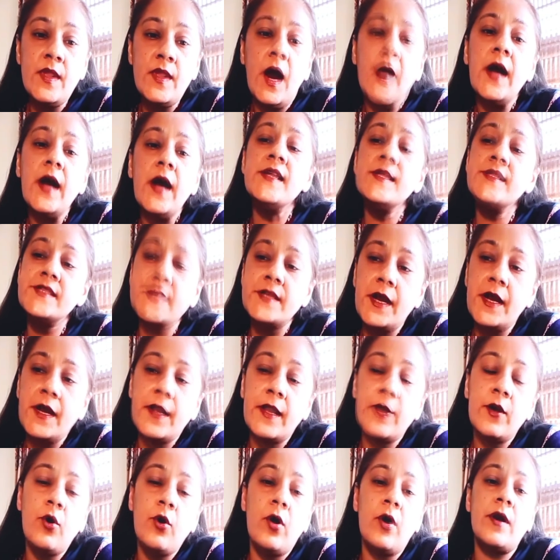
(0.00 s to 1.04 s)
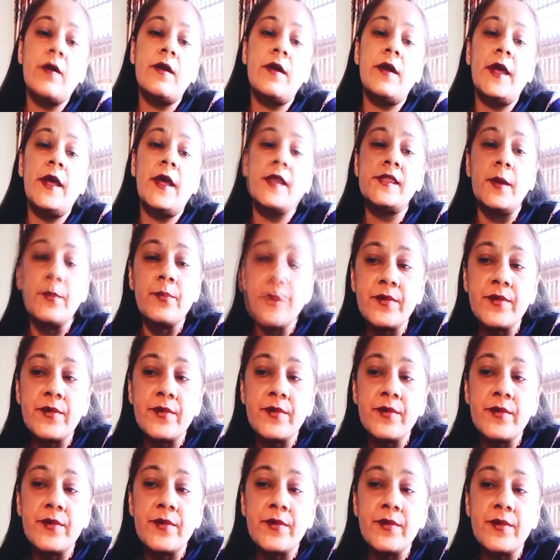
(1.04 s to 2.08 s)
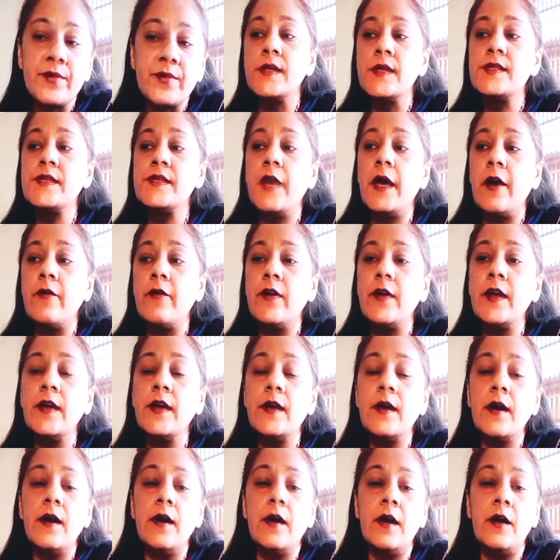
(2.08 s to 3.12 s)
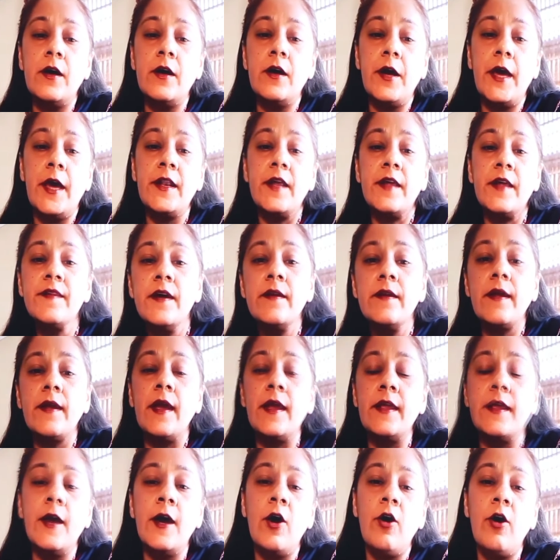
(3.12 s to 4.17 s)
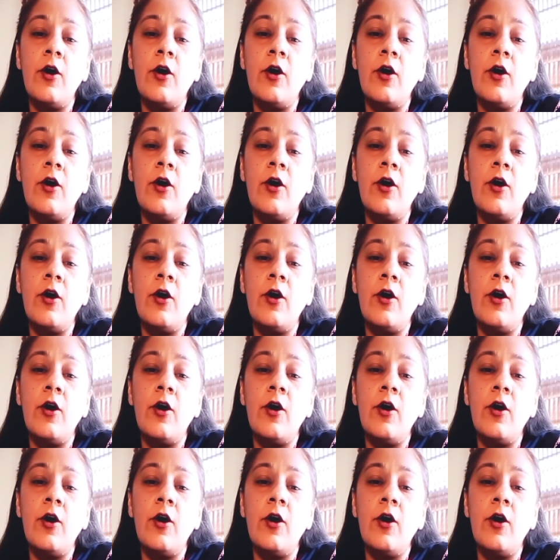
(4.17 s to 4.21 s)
understanding or acceptance towards having another area